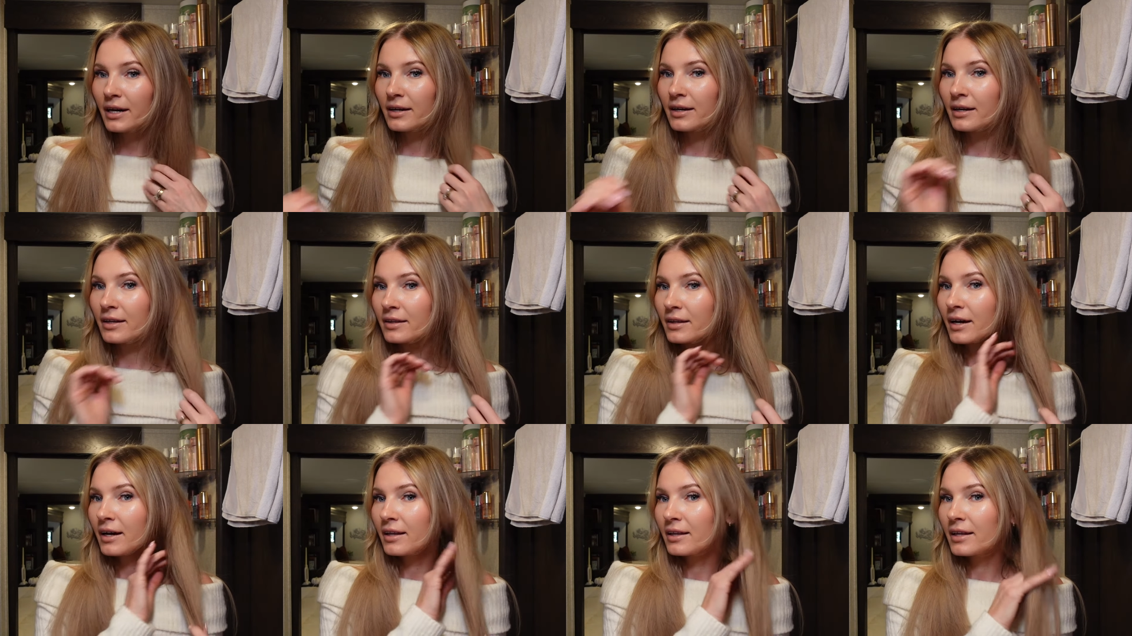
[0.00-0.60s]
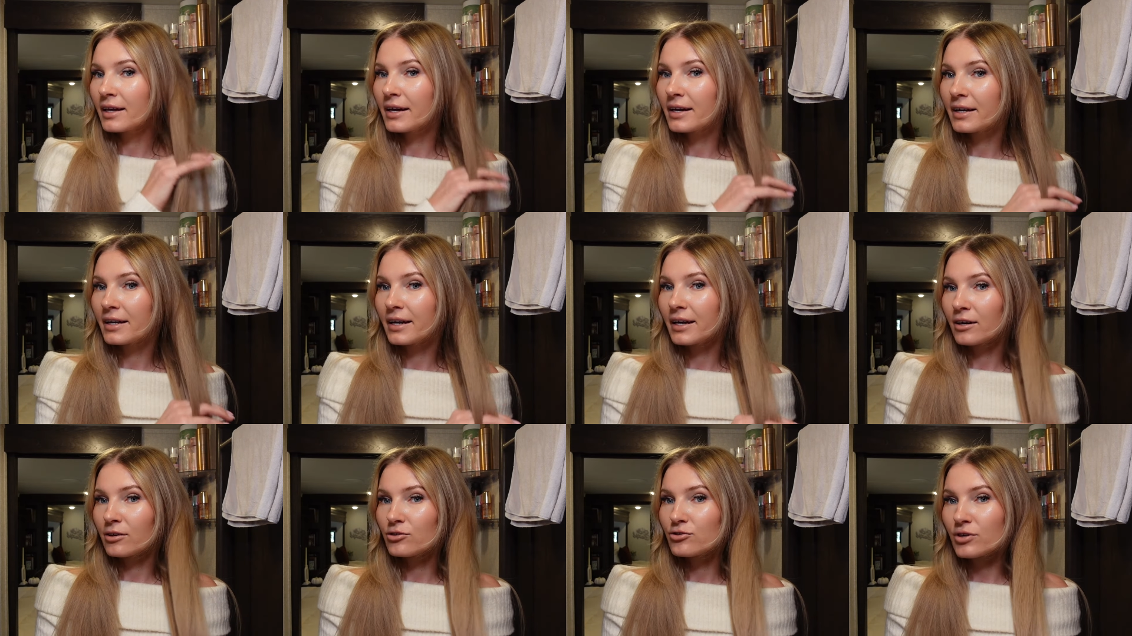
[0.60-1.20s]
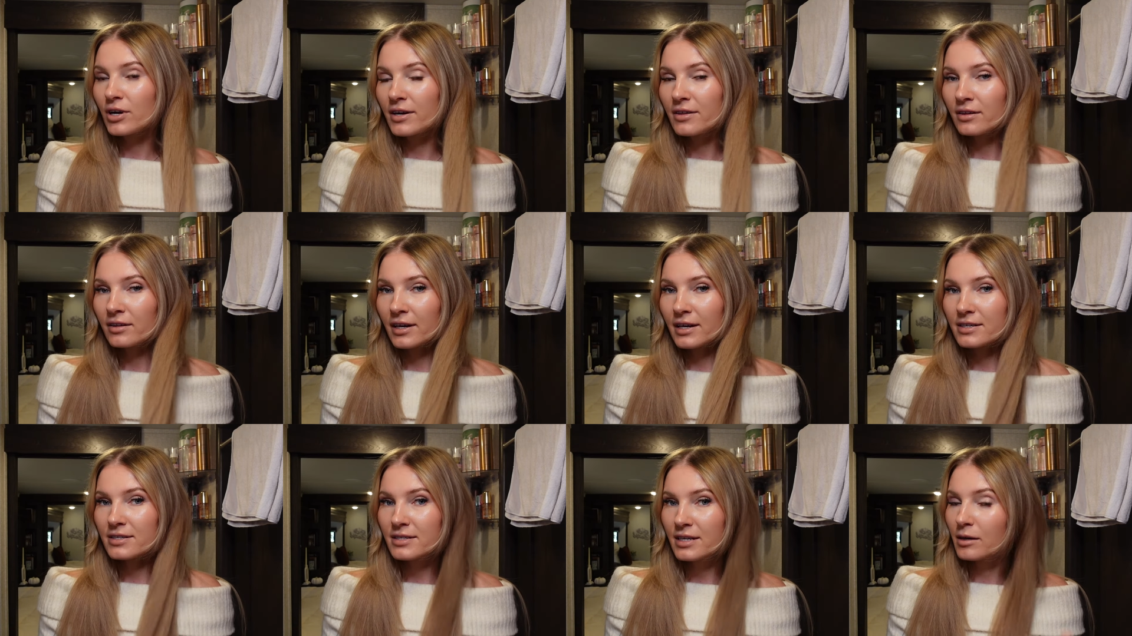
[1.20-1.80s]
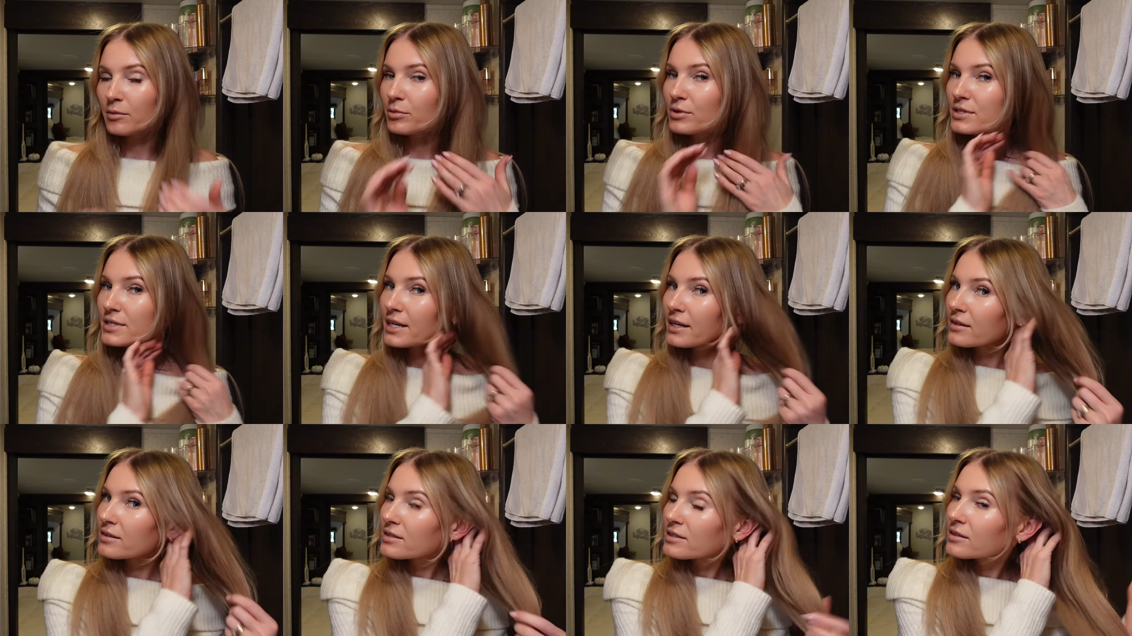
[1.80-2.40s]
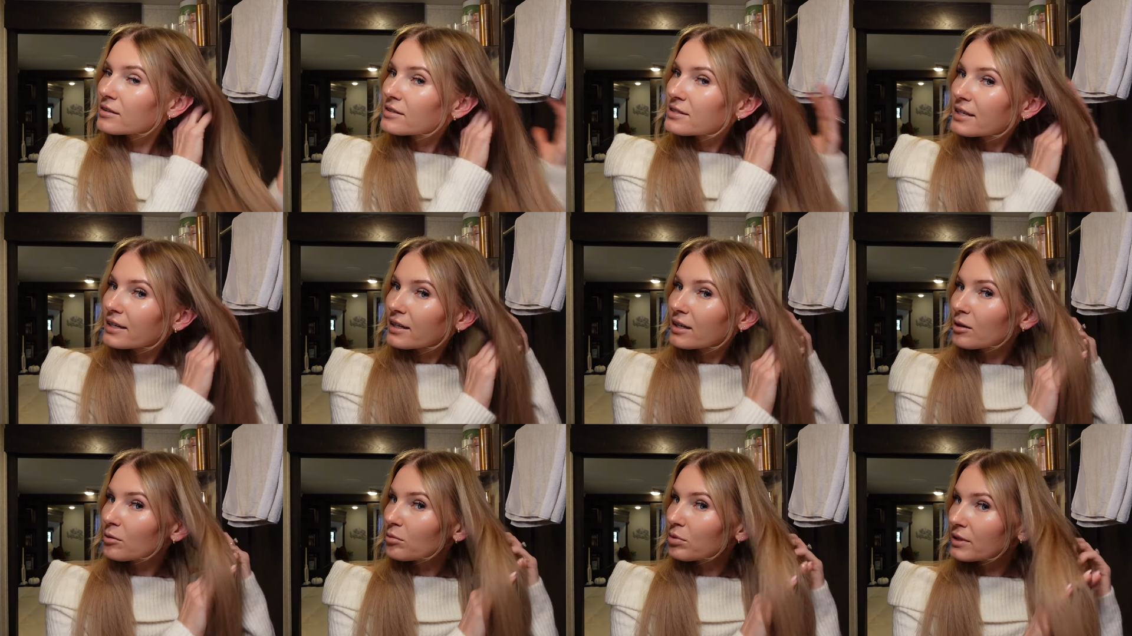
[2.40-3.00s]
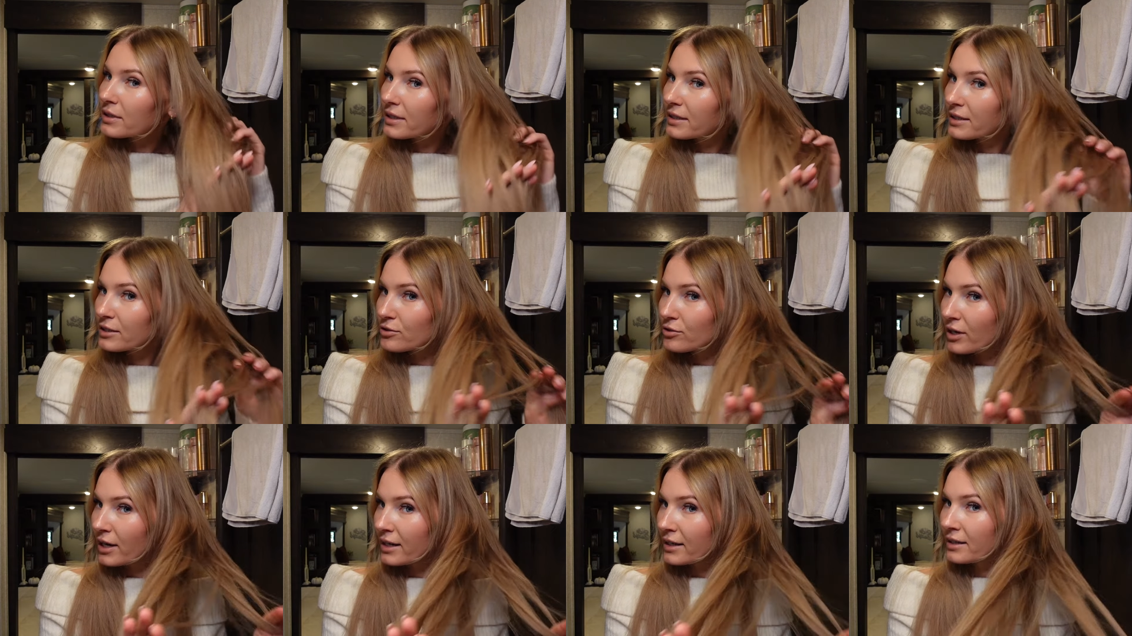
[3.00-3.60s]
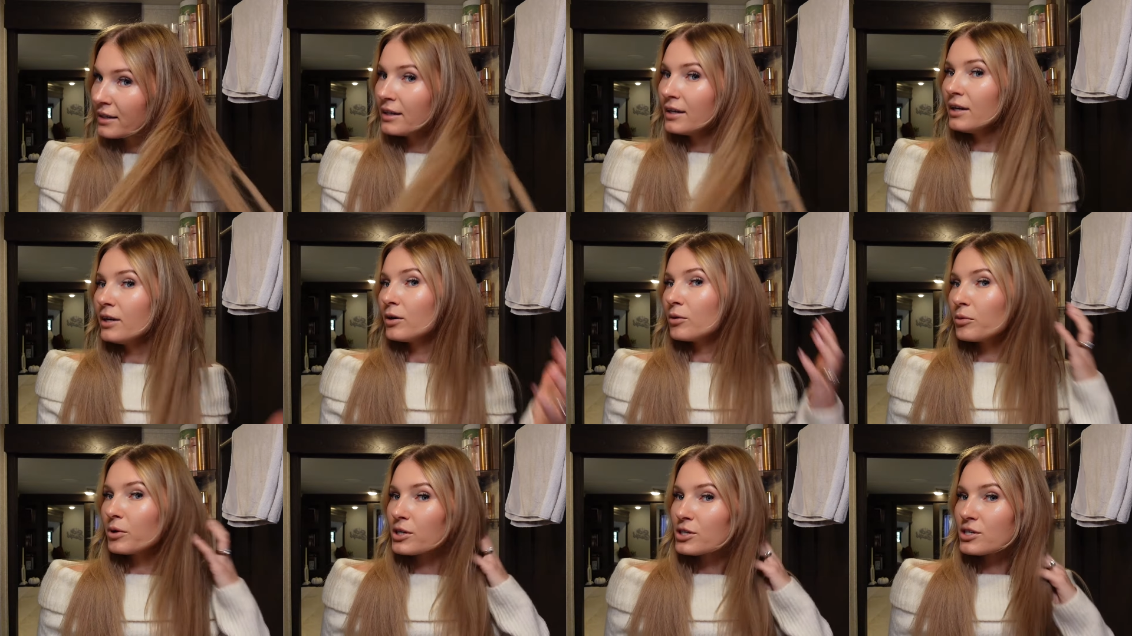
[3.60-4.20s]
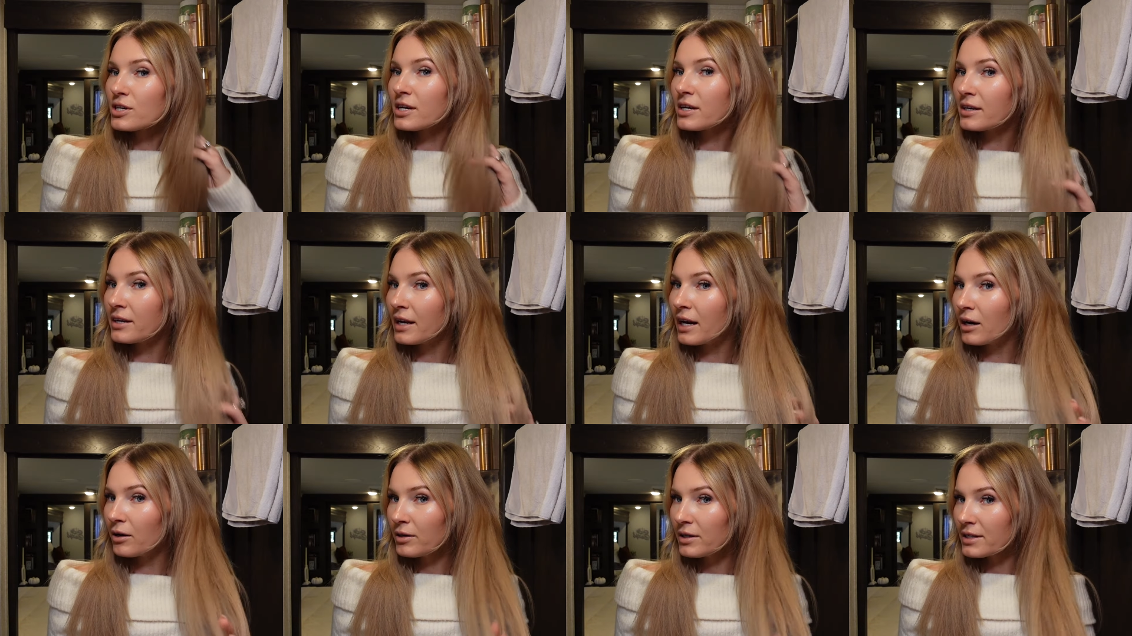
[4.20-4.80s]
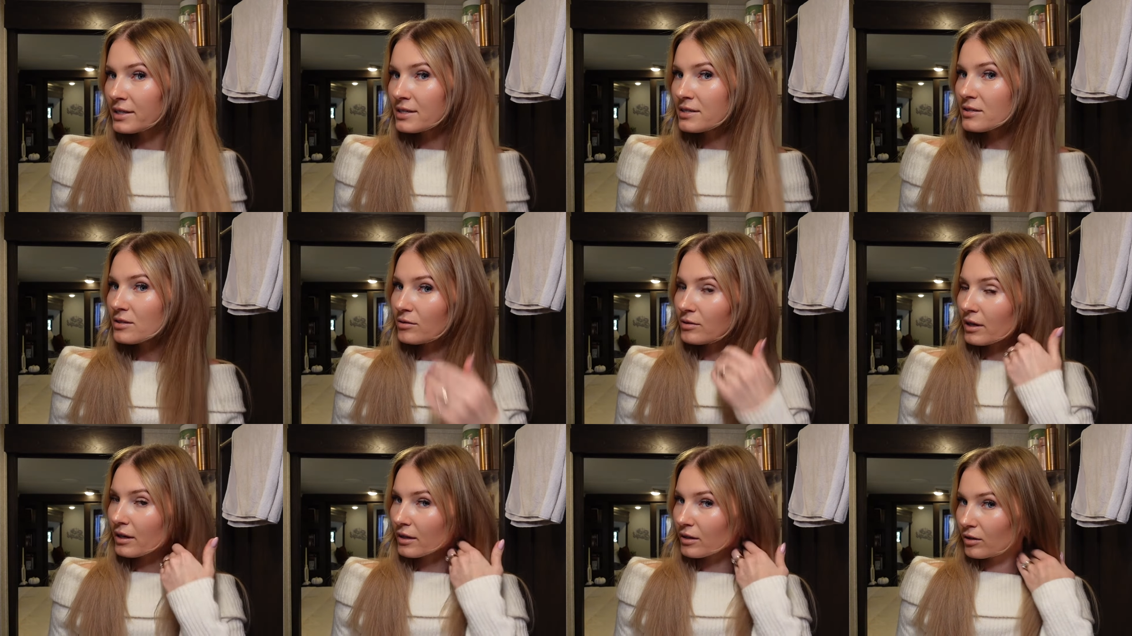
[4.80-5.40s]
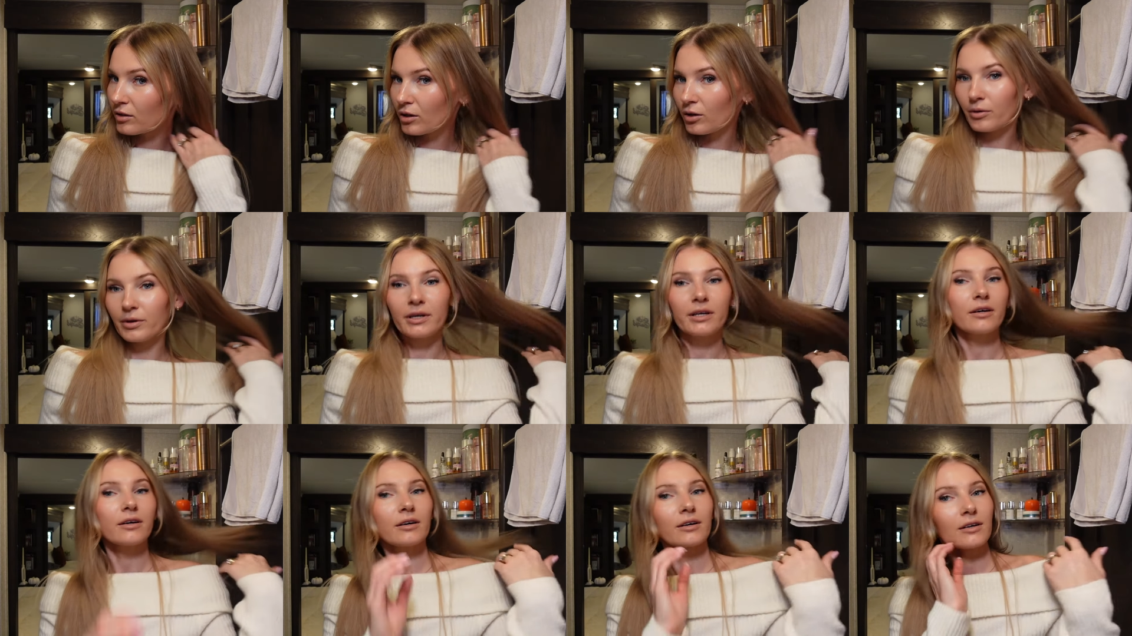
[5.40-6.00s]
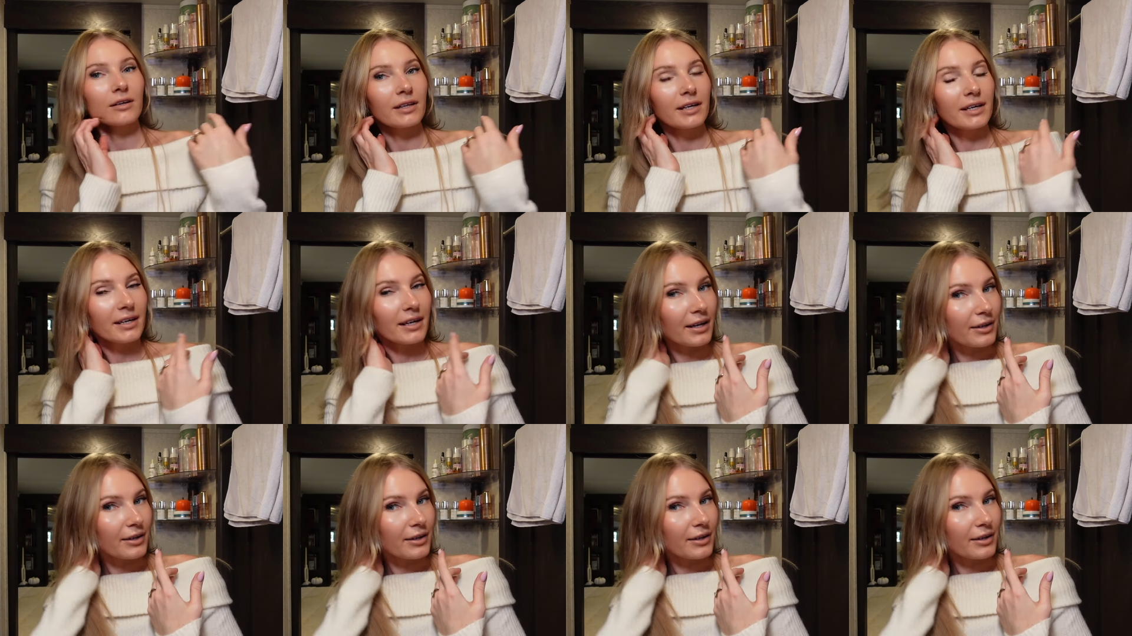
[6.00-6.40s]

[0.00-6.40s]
And I let it air dry the last 10% until it's like completely dry, which it now is, and I can go in and curl it.